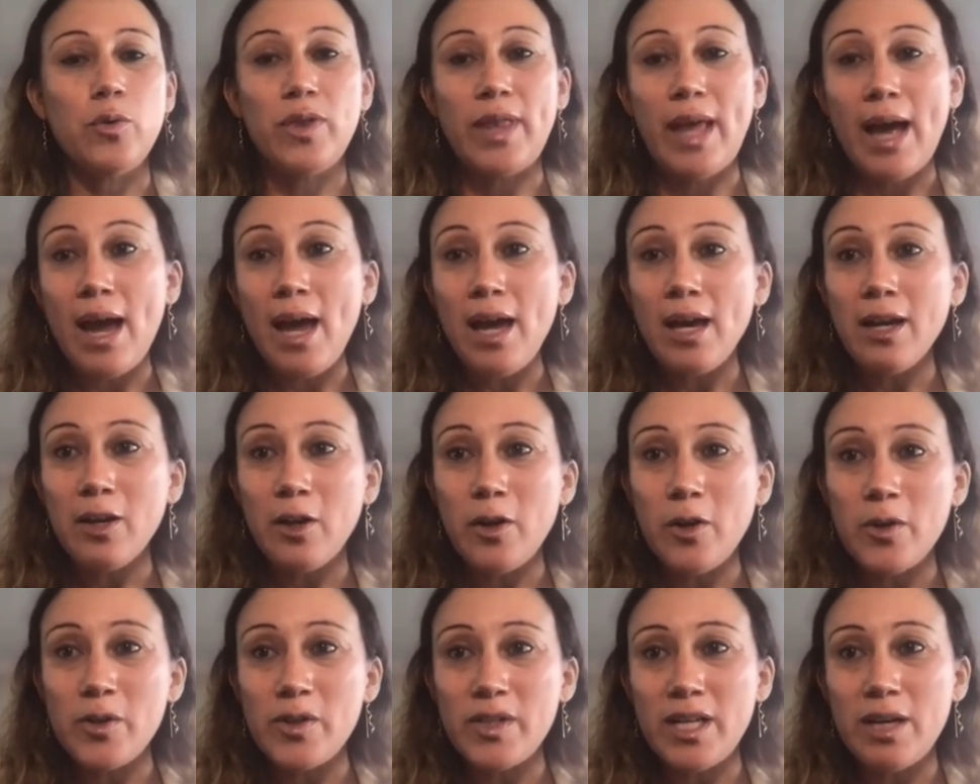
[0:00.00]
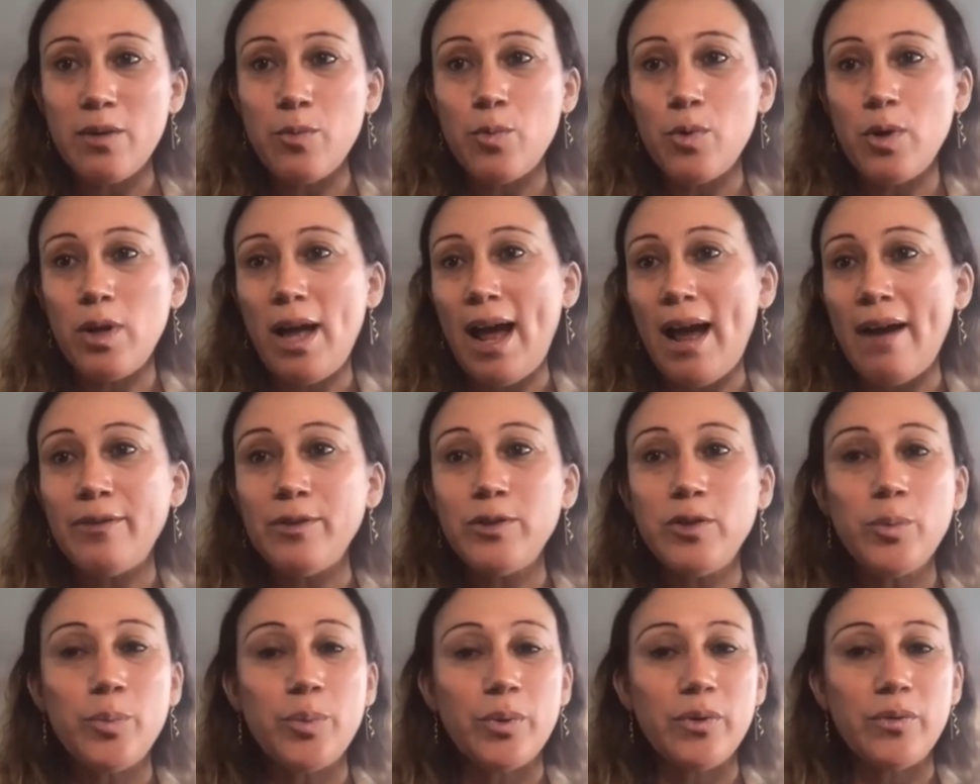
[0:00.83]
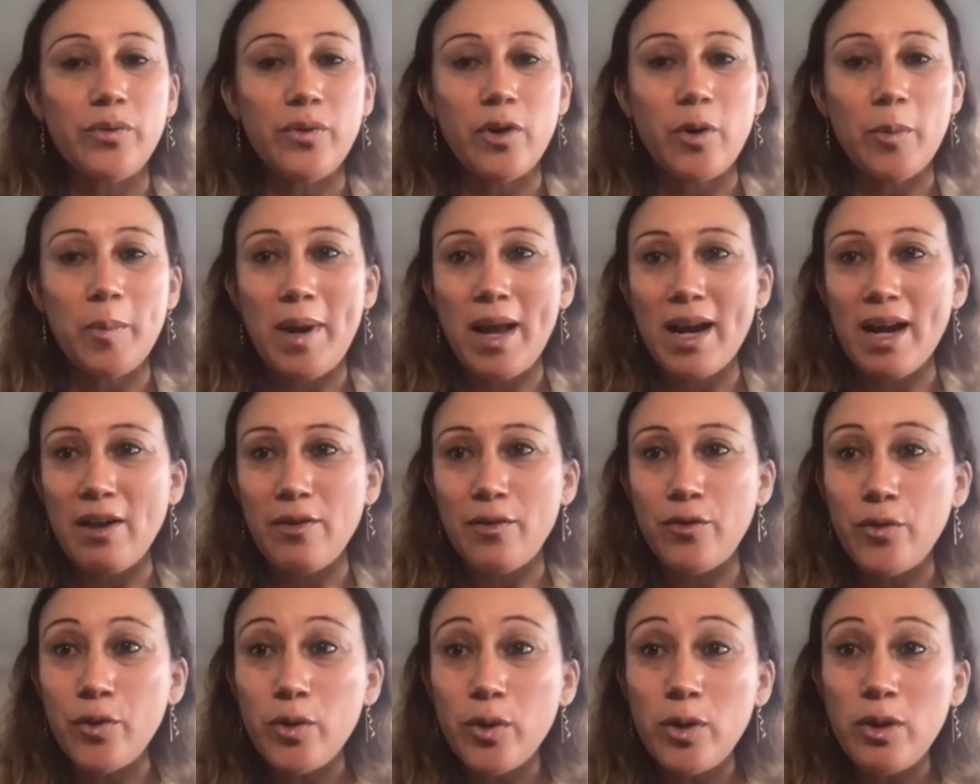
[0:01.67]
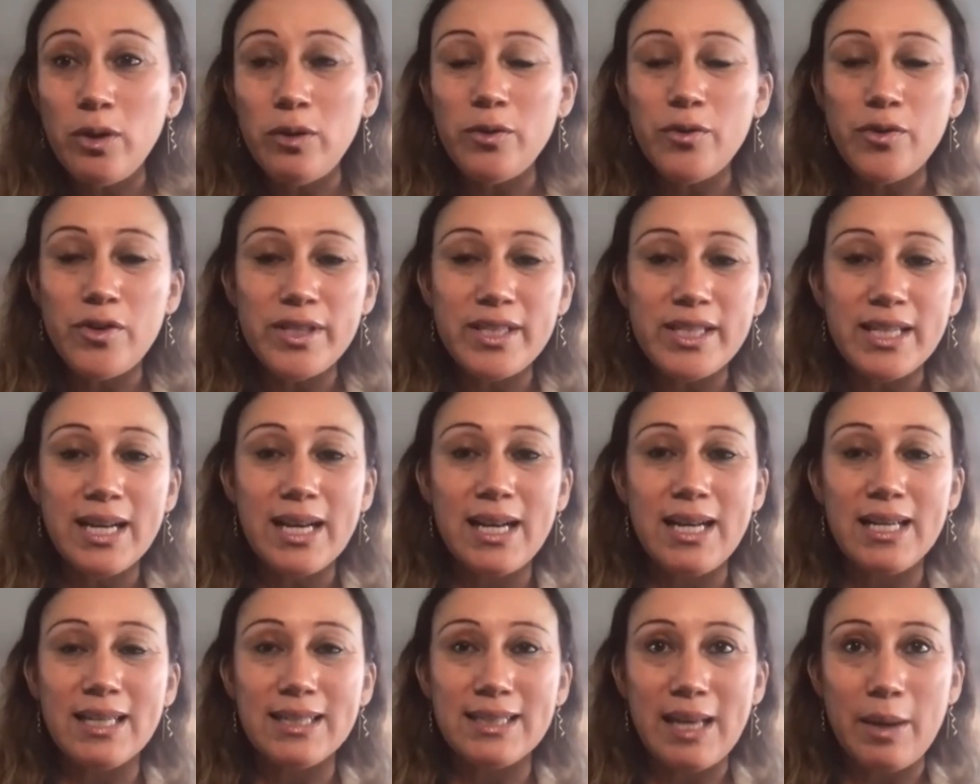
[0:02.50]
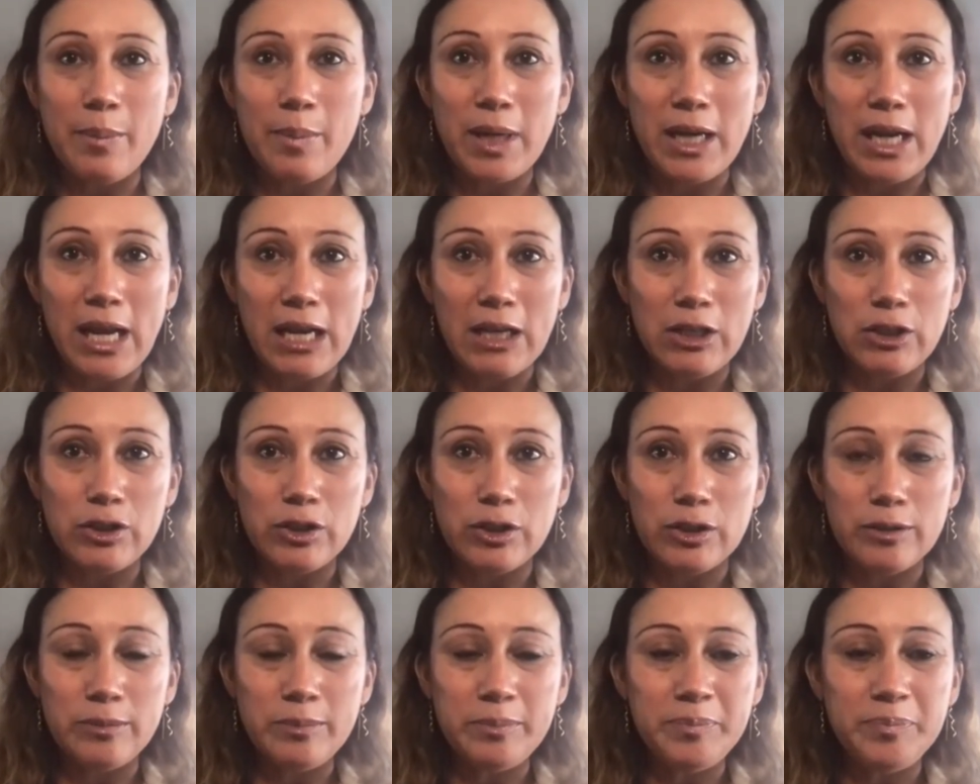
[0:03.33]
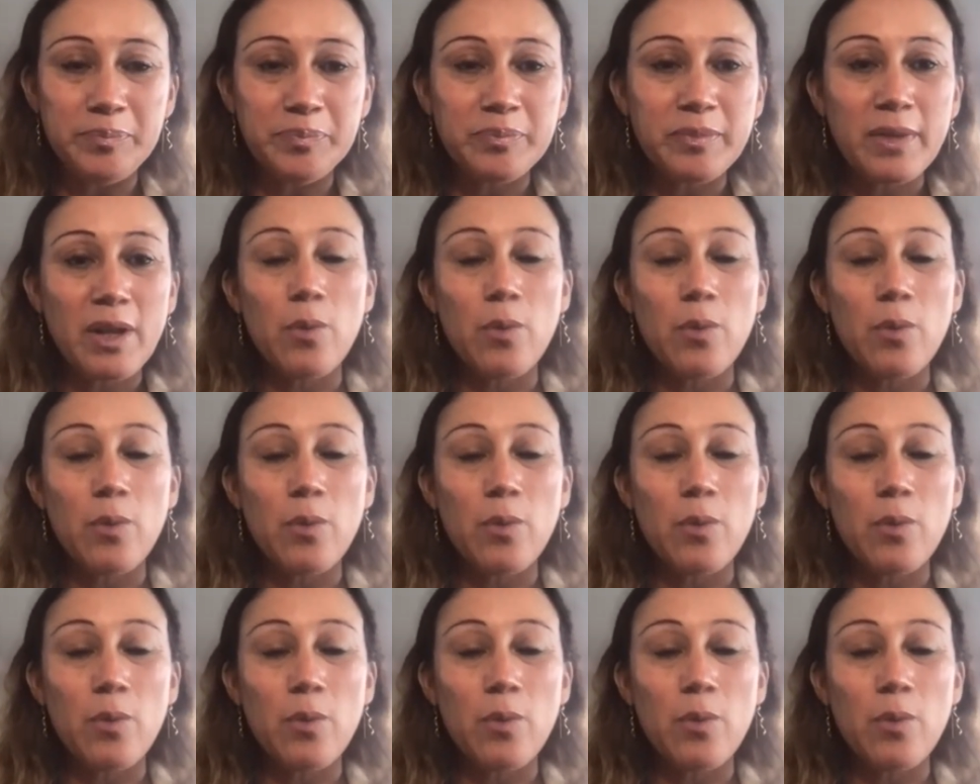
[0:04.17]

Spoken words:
to diagnose it, we'll have to perform a full physical examination.